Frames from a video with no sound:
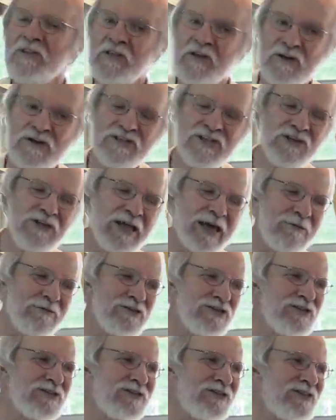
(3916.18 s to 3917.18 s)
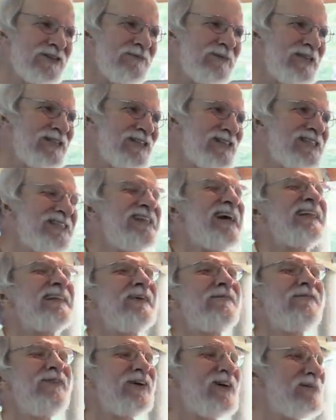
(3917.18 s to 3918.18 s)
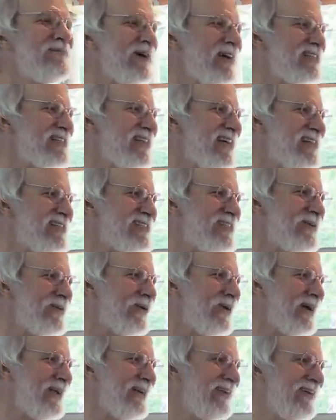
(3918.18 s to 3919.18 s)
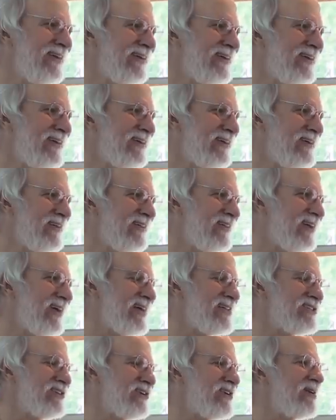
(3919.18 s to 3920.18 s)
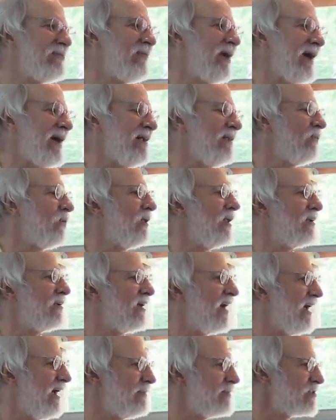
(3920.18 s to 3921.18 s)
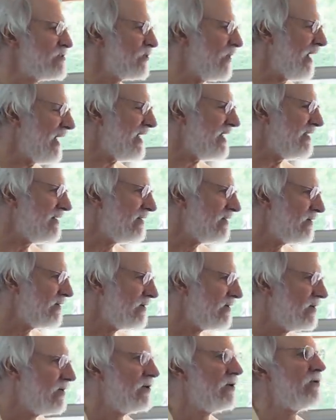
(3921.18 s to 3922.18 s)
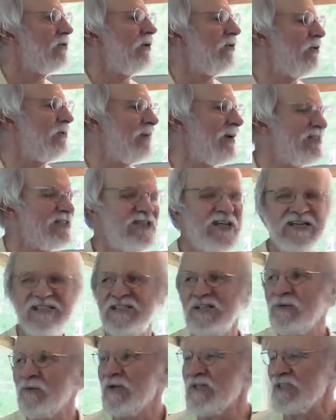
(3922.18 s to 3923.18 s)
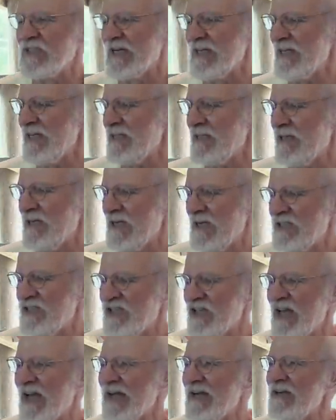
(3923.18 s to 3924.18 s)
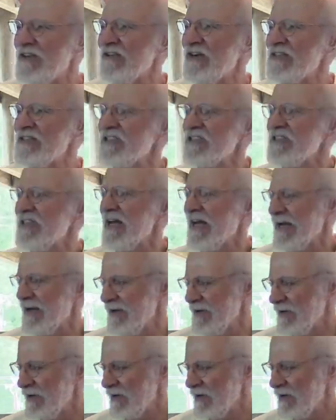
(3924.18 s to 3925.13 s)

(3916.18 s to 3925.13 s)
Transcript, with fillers: usually that resistance means it's not the very best tasting one. And so you might, when the time is right, grow the best tasting ones. And I think the next slide addresses that.